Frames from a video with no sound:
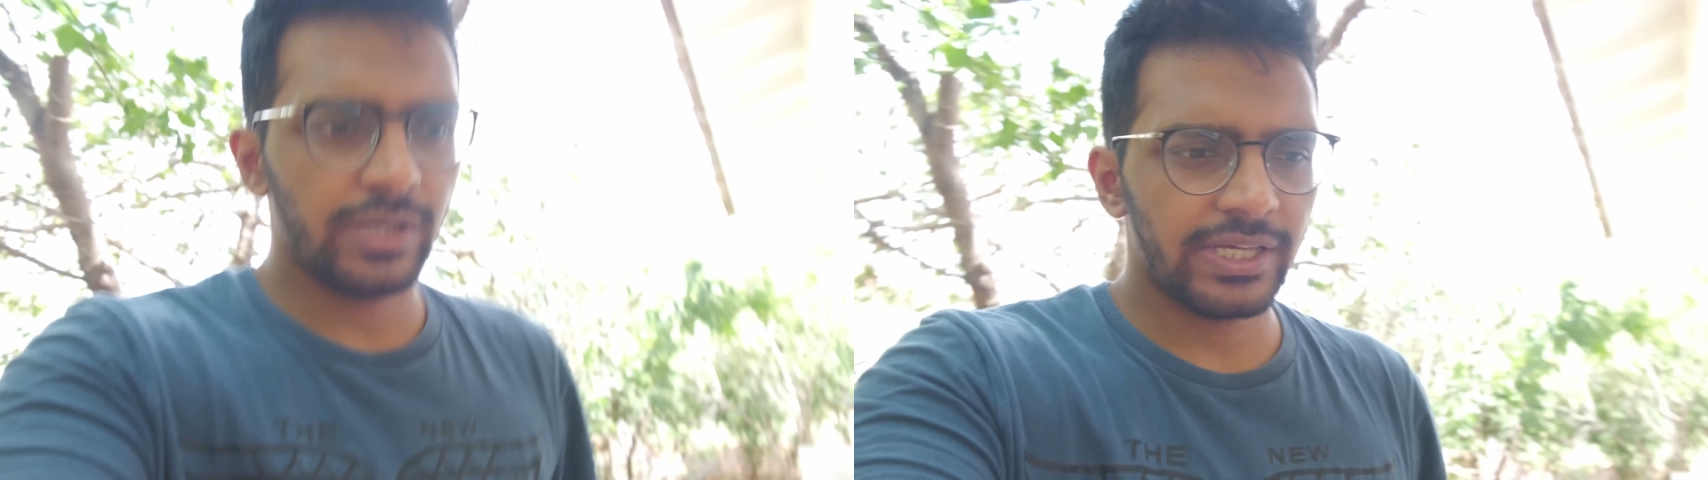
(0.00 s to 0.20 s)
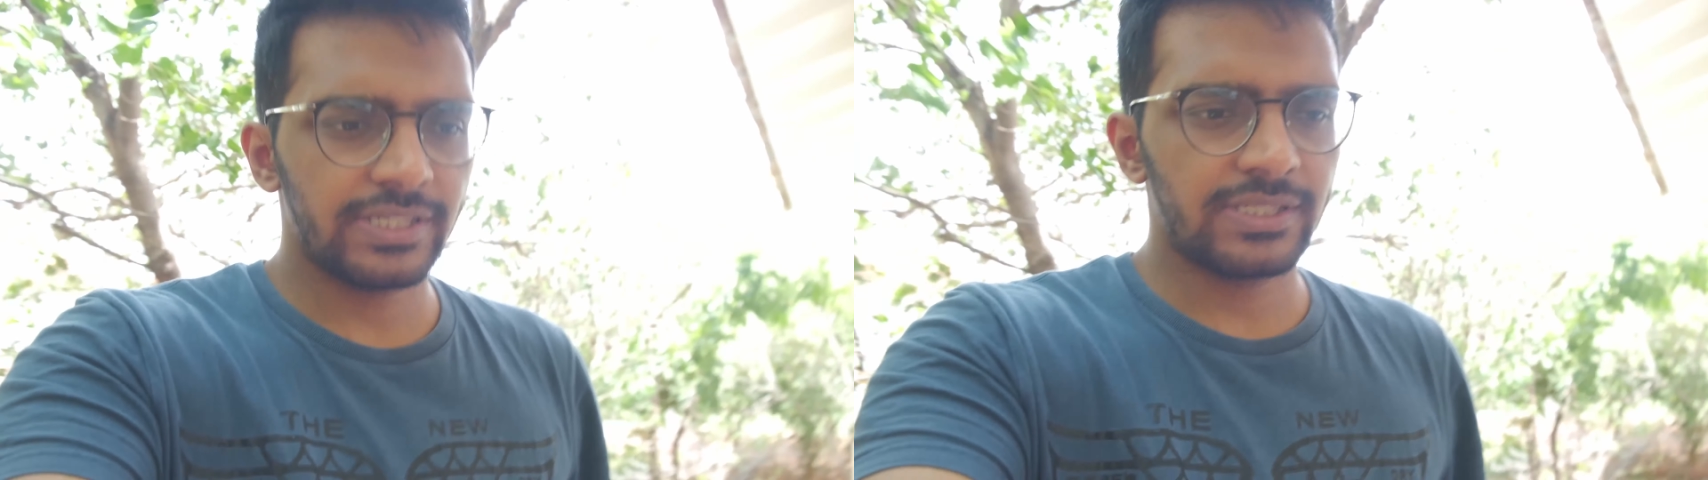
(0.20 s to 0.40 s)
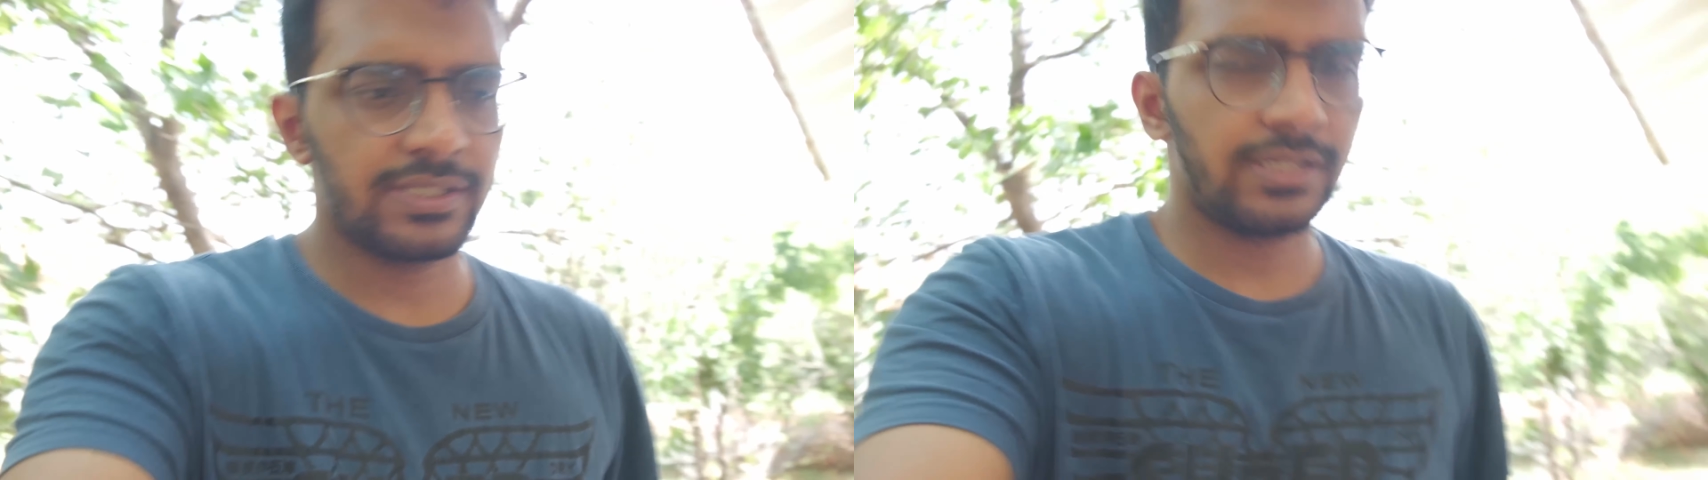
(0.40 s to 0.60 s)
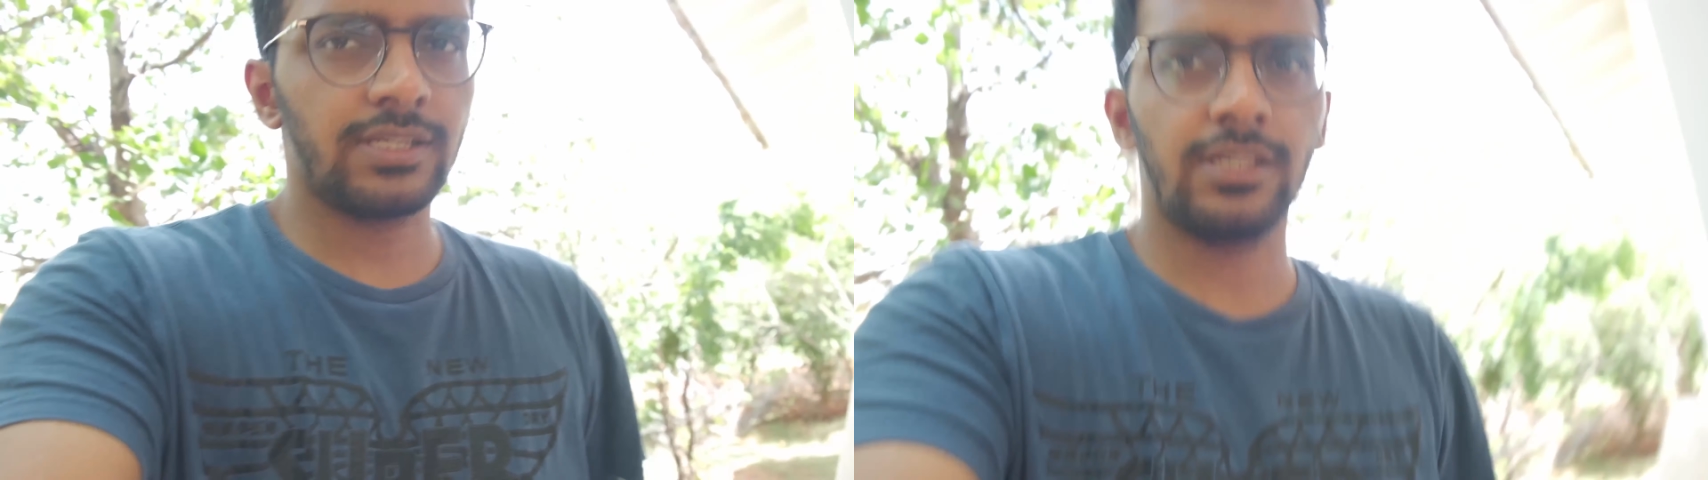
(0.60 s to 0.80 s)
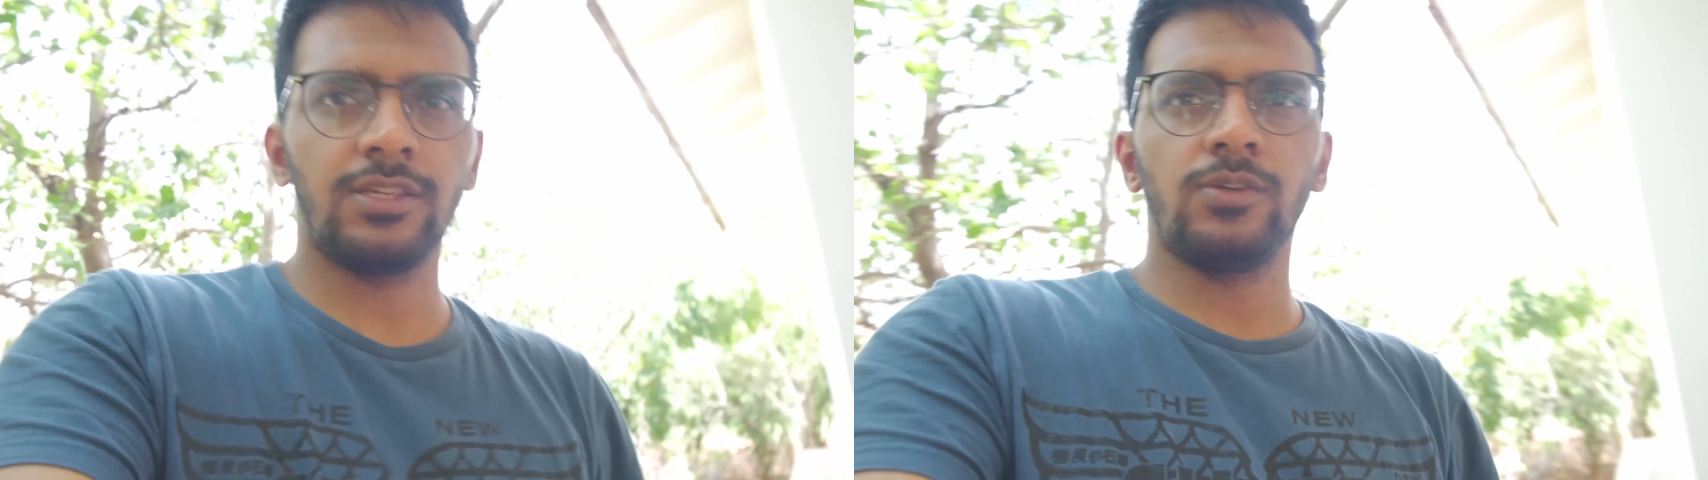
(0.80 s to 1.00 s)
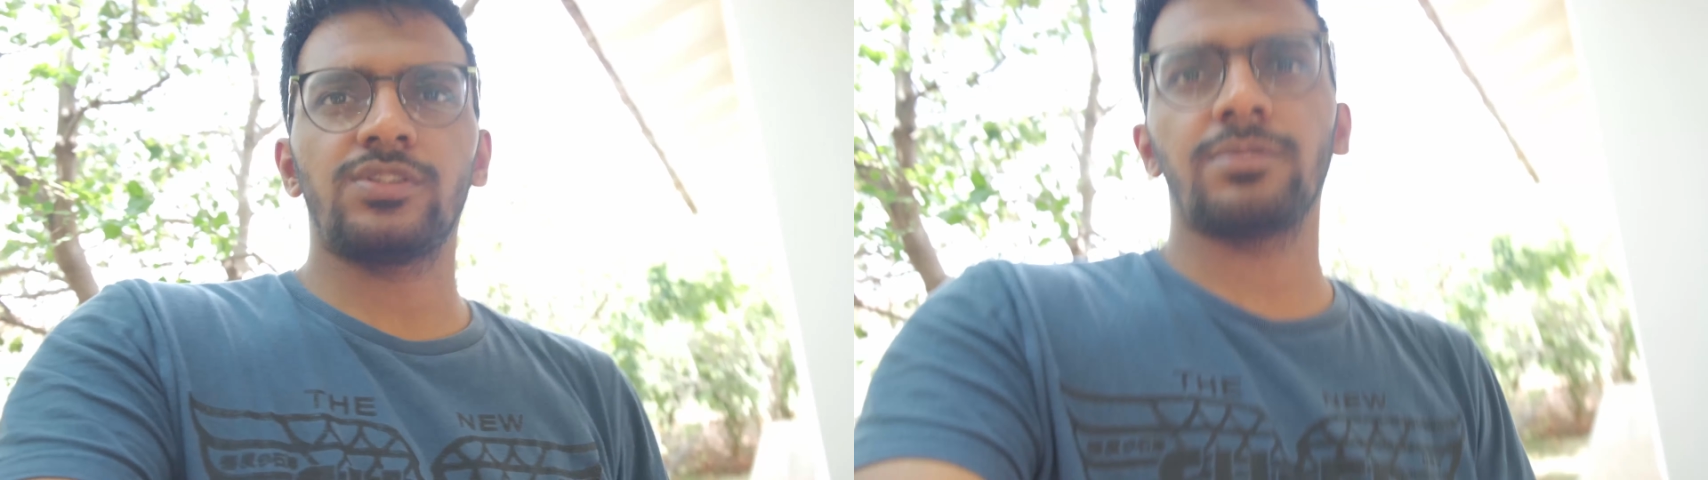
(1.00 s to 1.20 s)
is use a